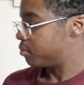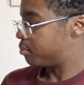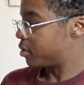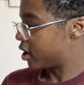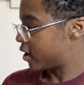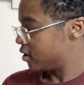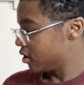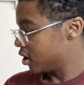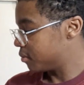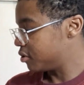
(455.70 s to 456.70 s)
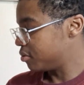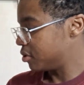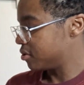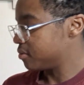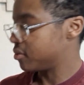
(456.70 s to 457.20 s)
but her
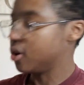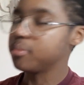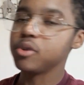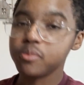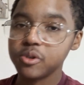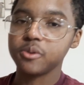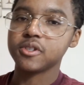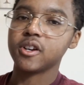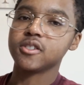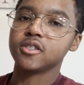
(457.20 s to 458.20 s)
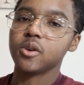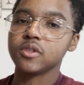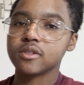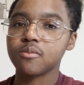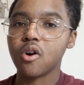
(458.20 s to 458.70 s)
boo-boos are so
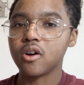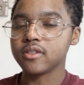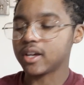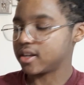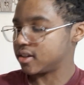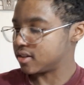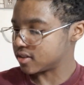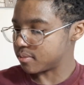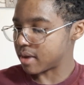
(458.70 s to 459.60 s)
small that it doesn't